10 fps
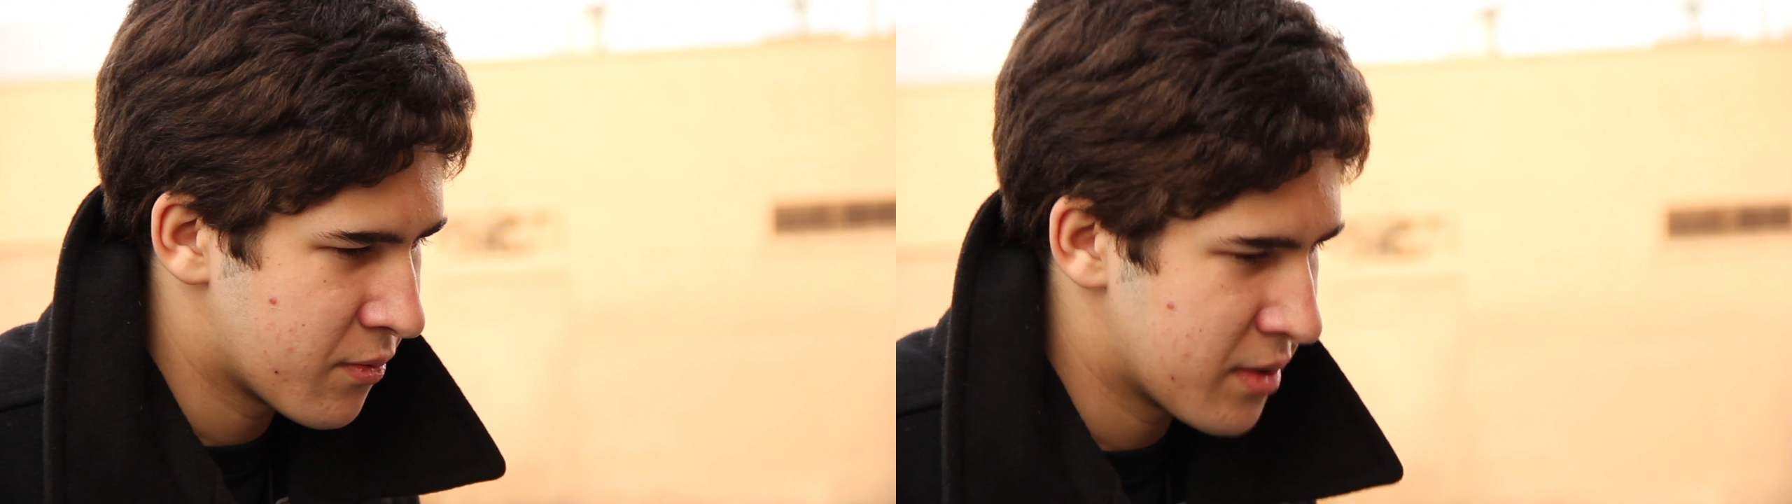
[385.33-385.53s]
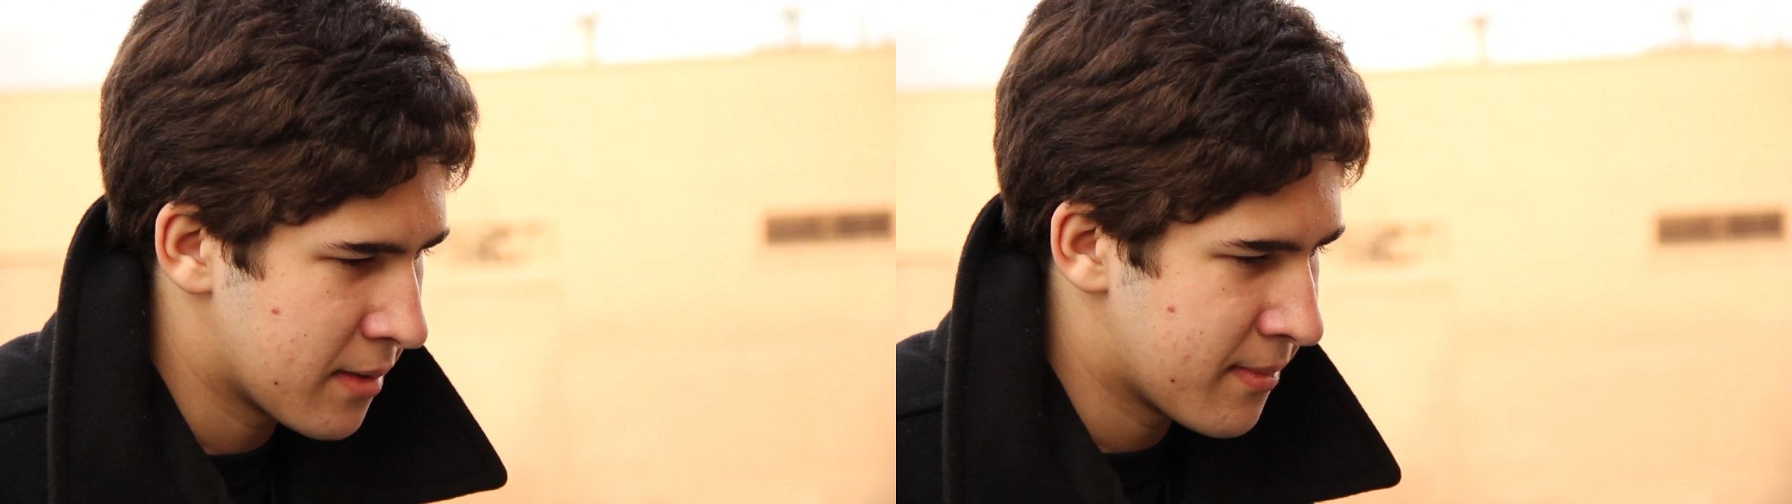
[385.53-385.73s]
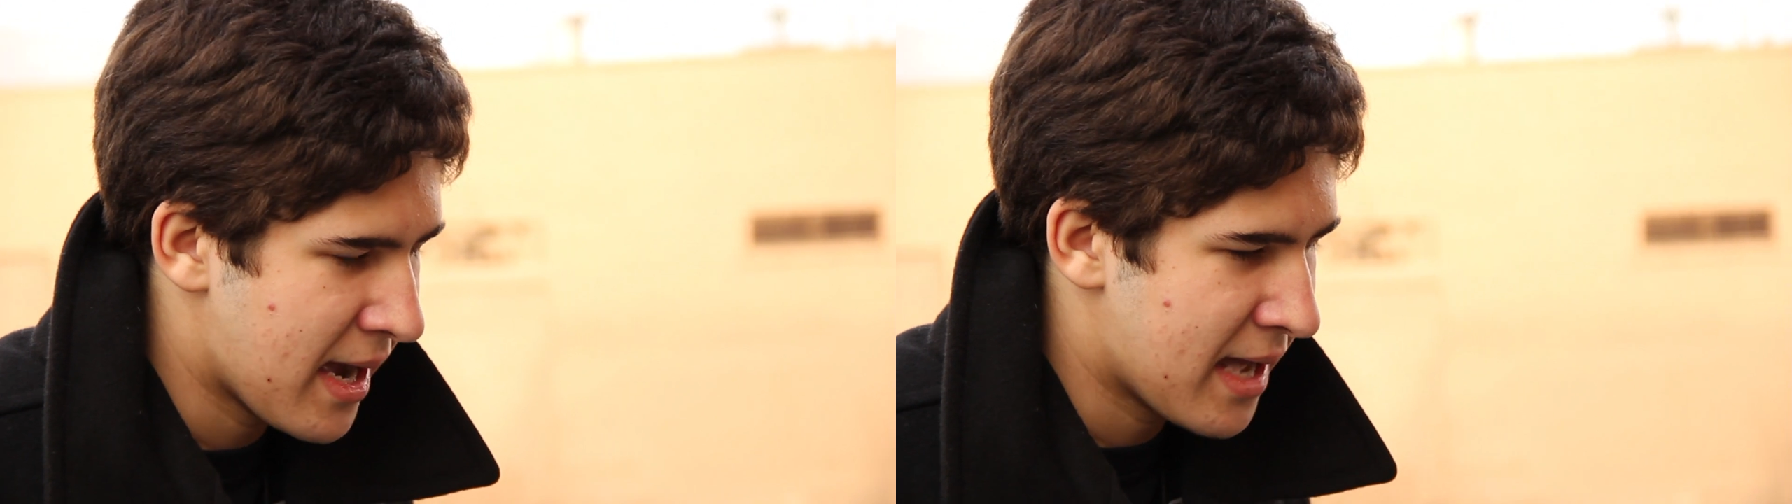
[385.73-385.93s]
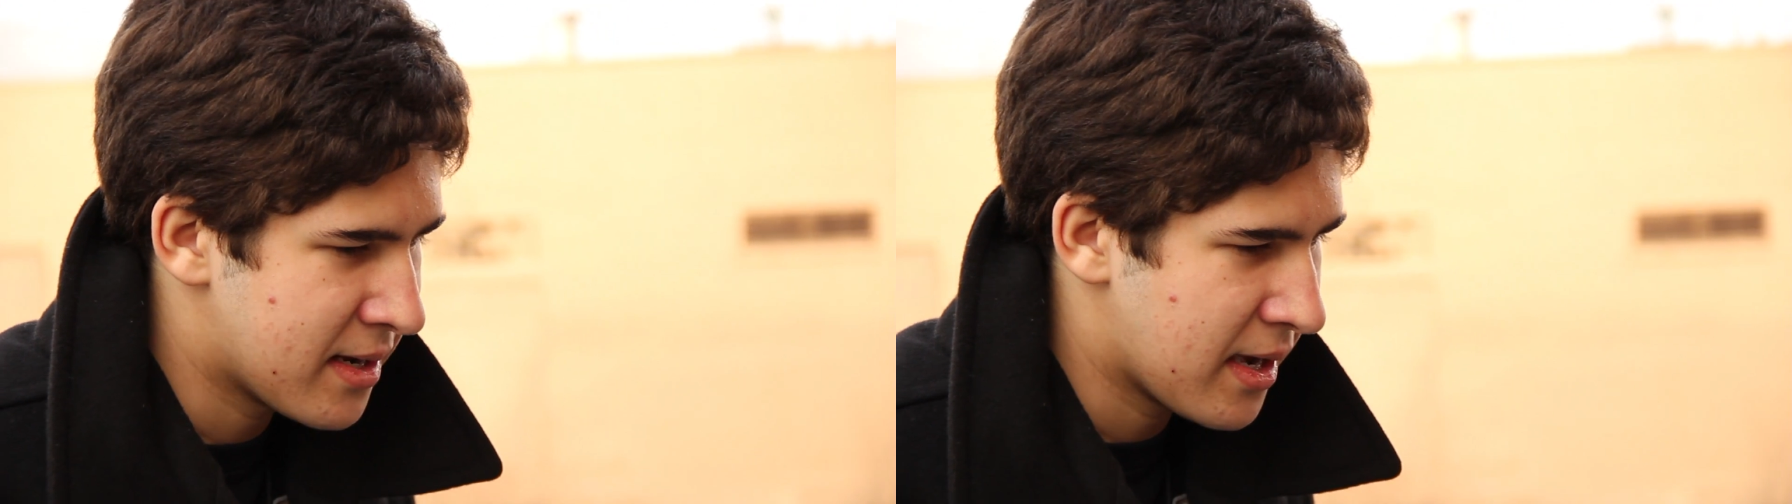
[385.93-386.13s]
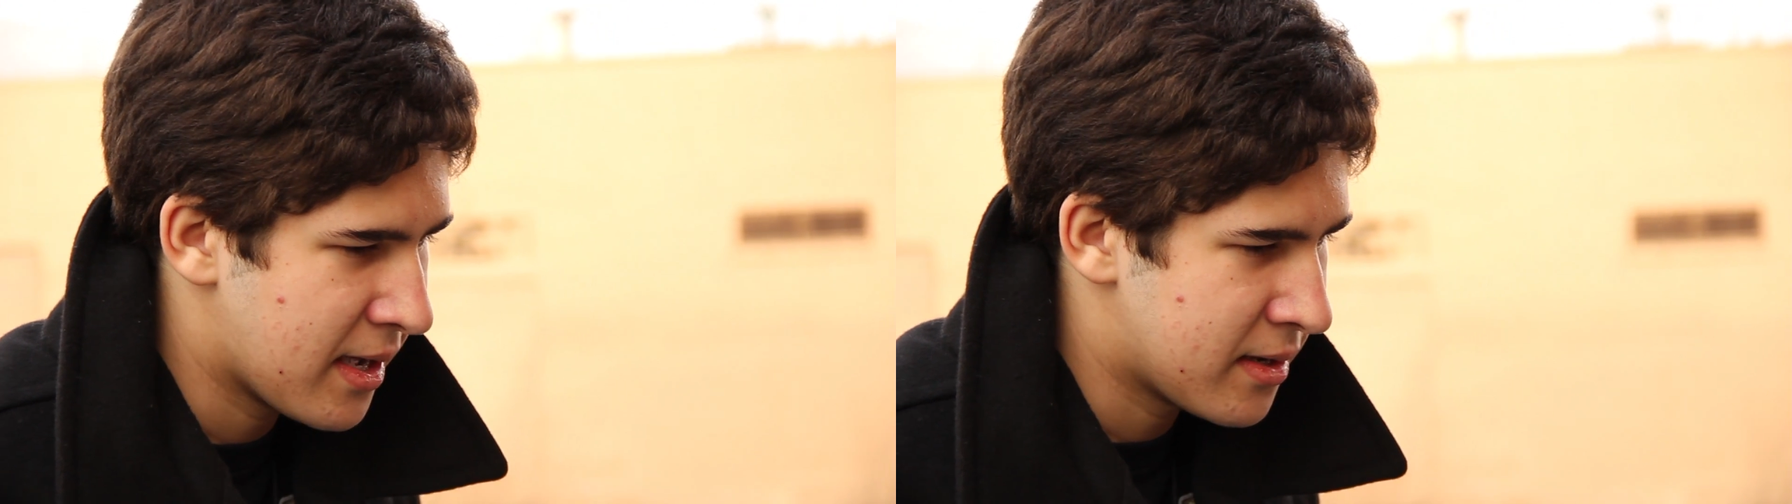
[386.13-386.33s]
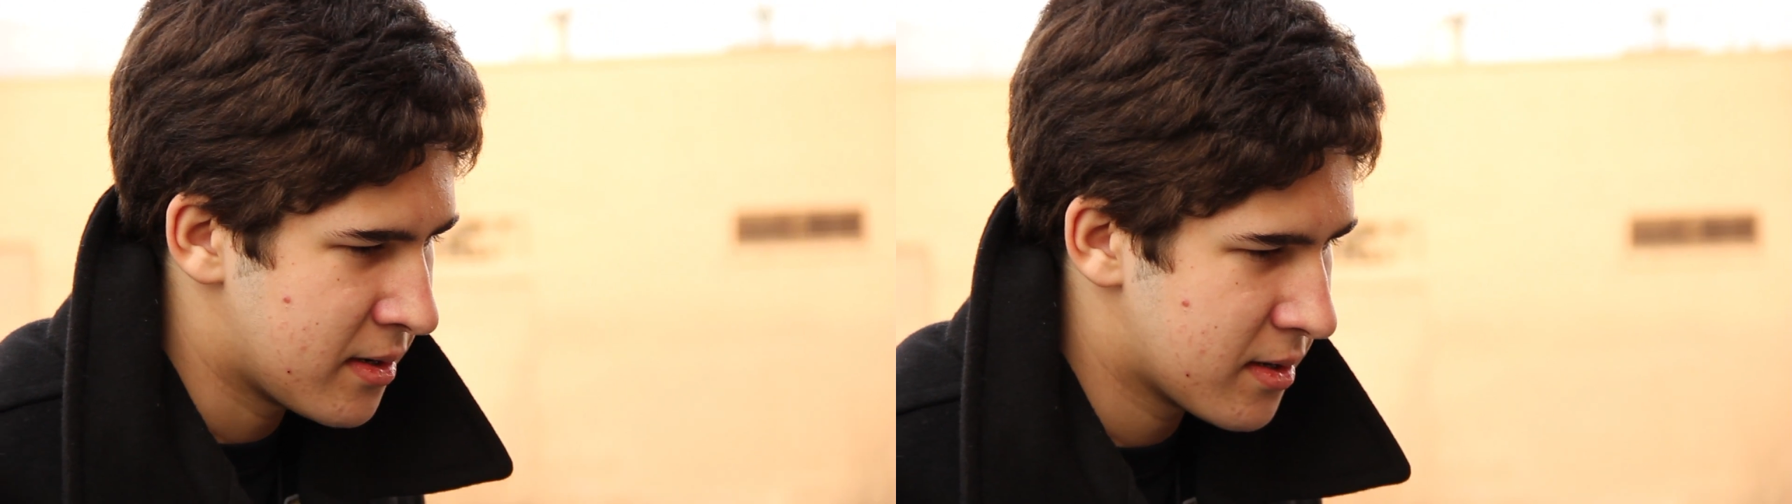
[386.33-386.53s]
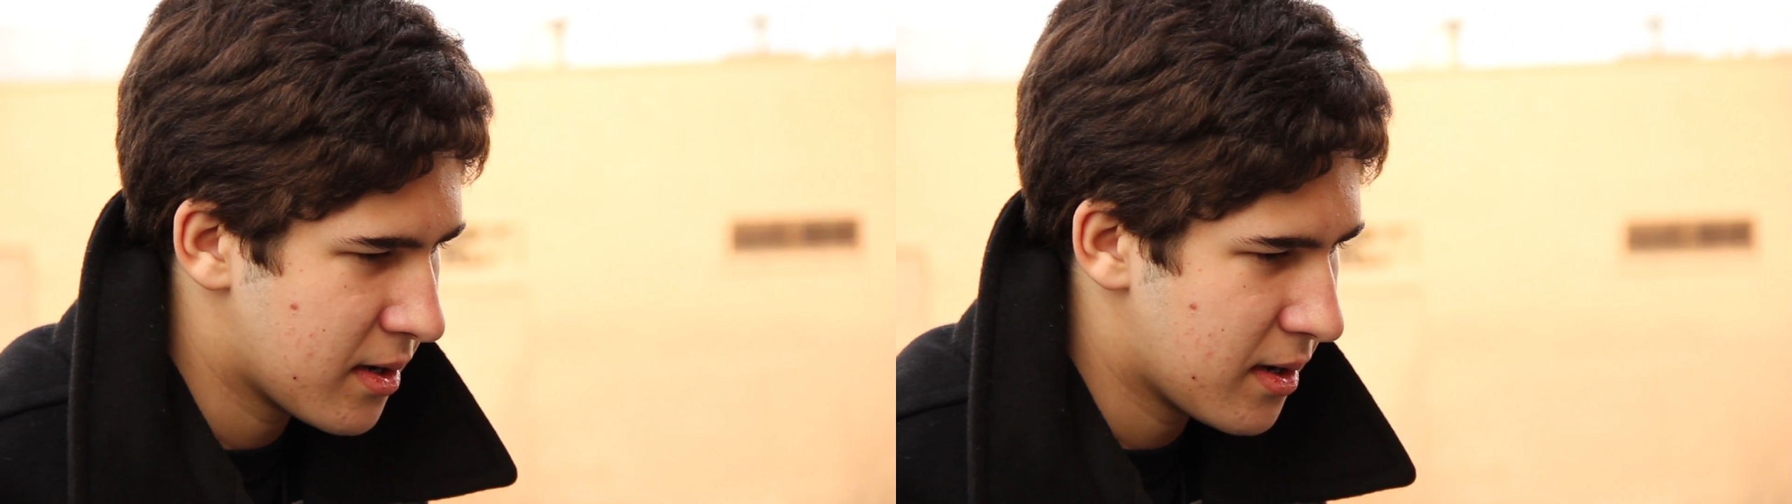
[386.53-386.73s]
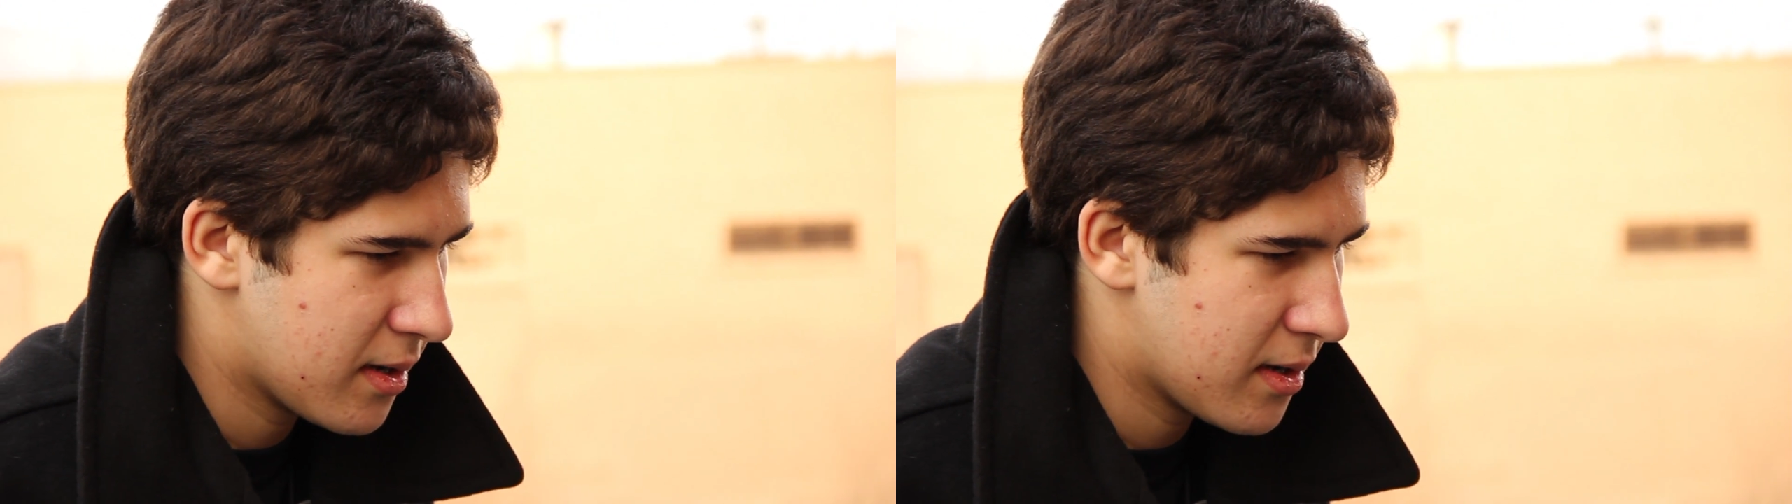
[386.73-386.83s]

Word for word: really mad. And